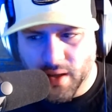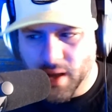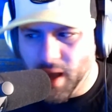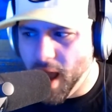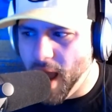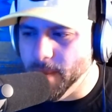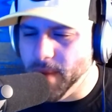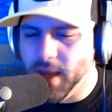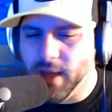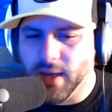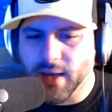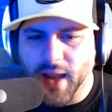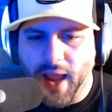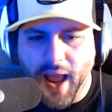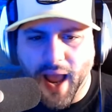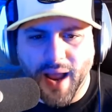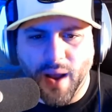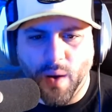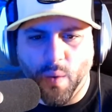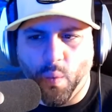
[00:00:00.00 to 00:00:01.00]
I mean,
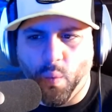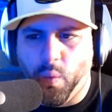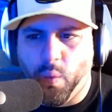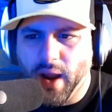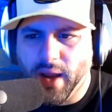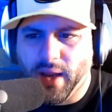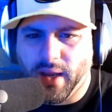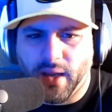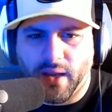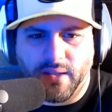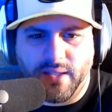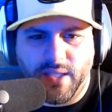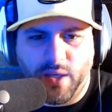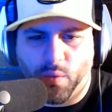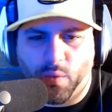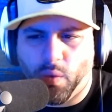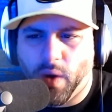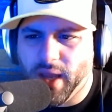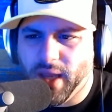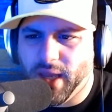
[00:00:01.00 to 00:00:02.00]
what to
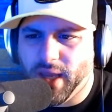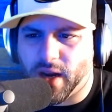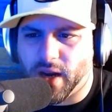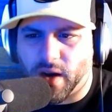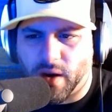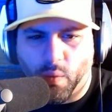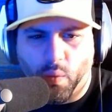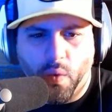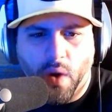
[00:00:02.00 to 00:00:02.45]
what year?